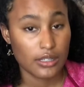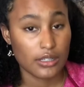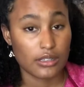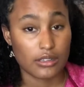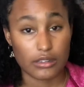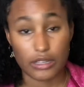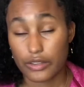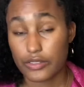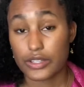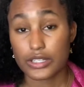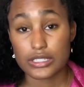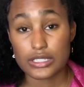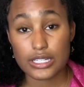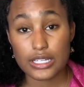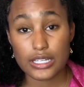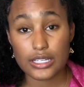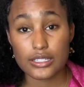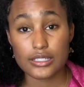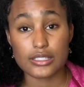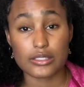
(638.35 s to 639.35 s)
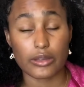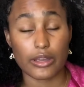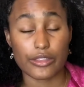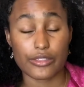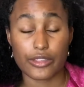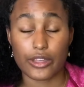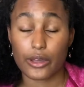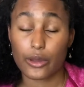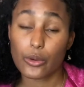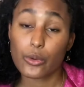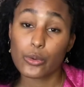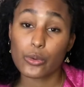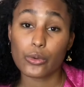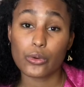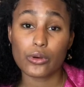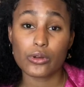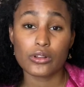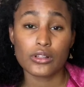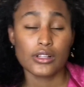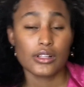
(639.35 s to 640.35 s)
Nothing did, so I thought,
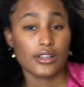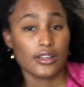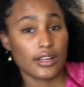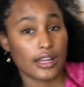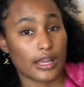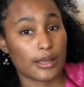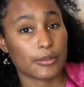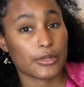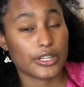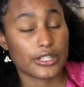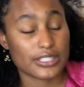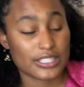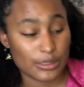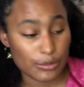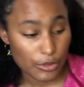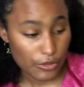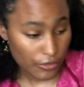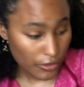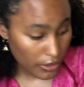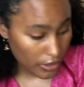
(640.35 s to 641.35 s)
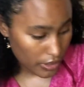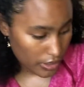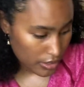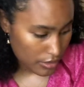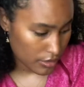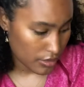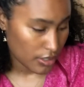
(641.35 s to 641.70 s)
cool, I'm good to move on.